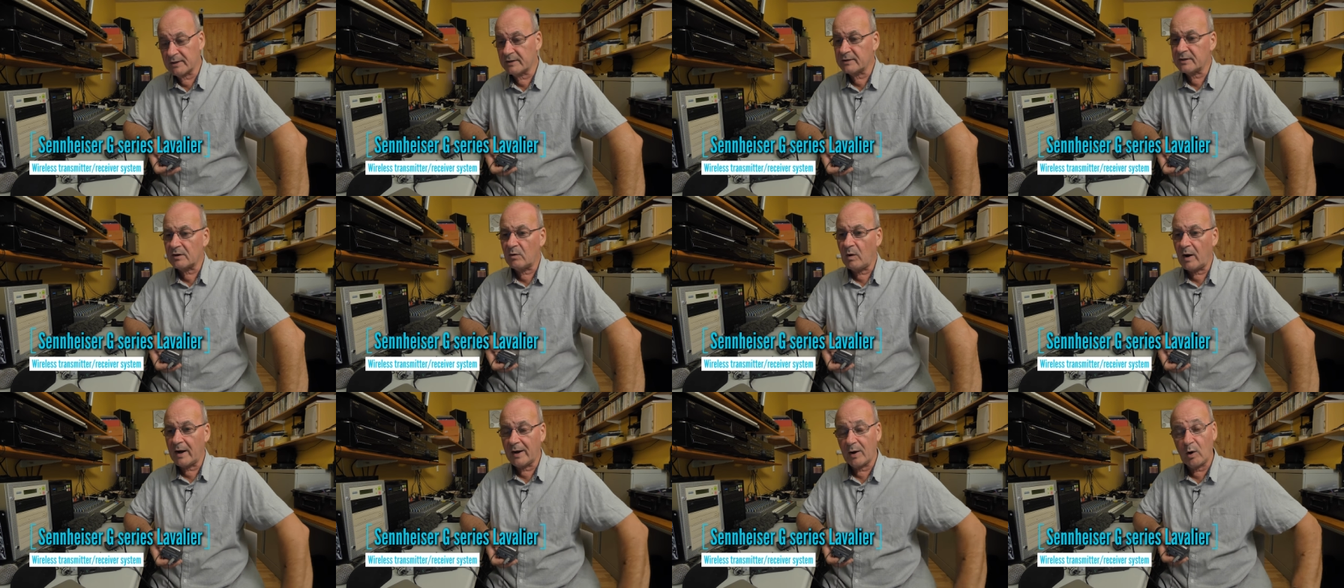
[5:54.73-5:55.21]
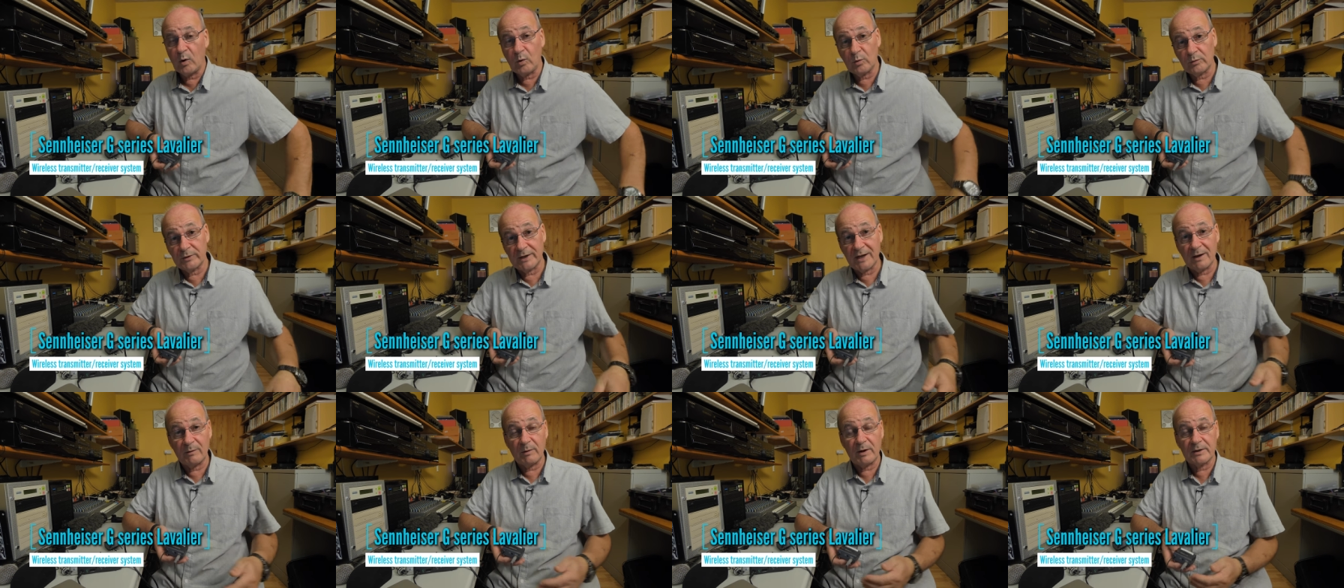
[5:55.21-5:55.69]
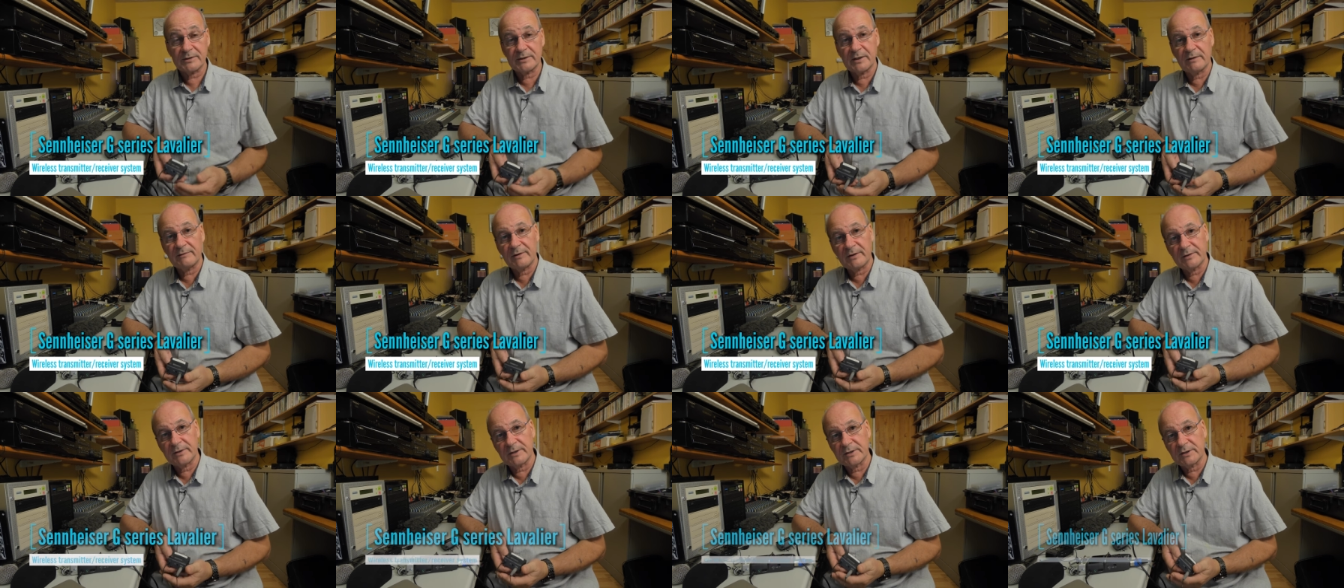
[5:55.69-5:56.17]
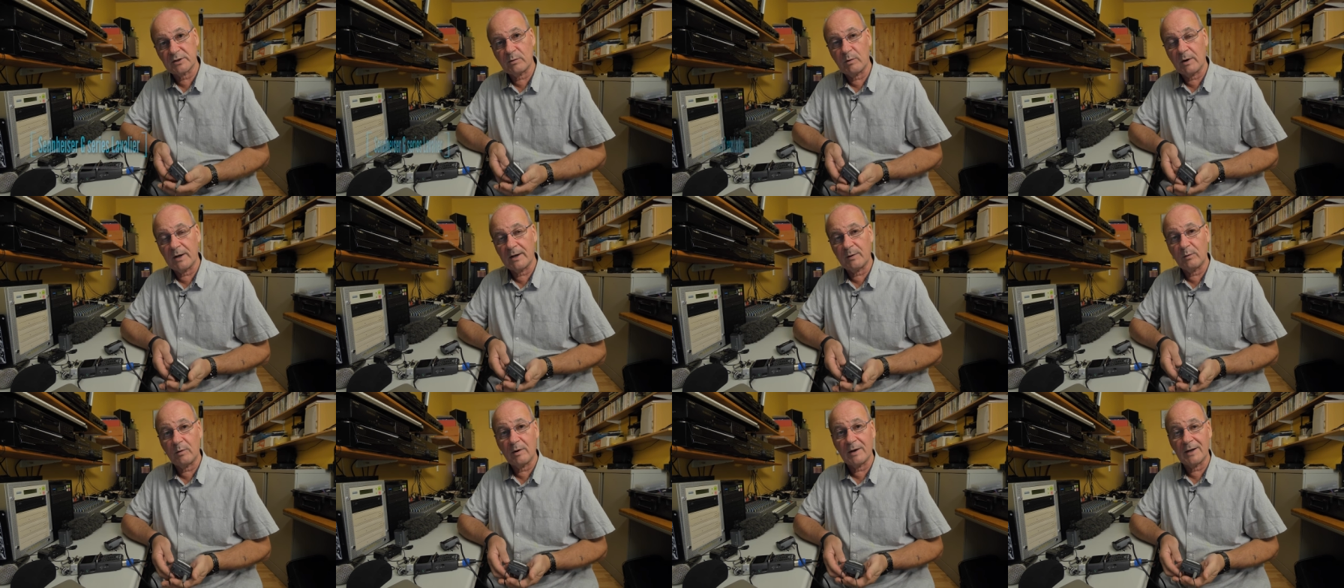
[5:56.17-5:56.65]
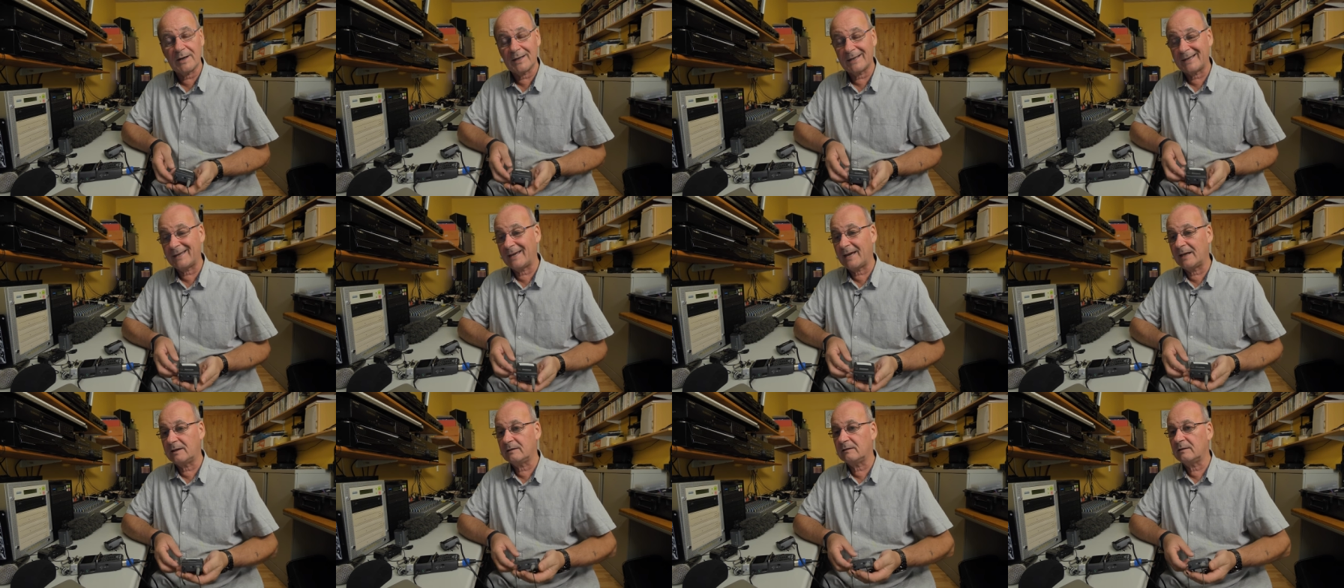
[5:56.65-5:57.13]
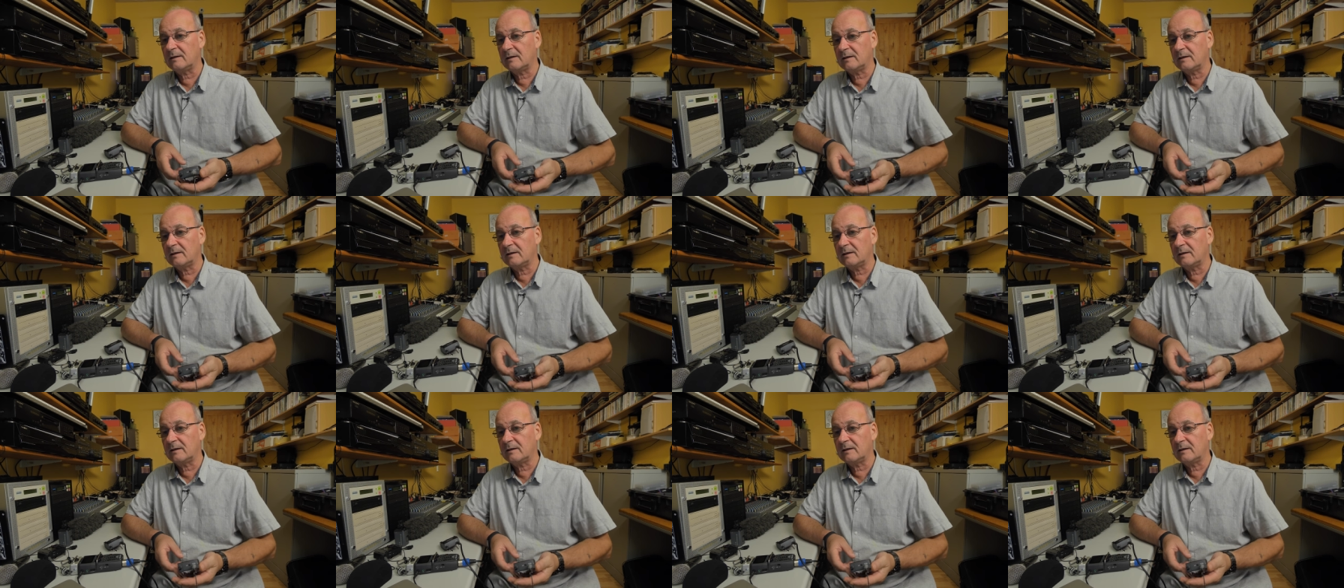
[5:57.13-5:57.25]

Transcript: It's quite old now, actually. I've had these quite a while again.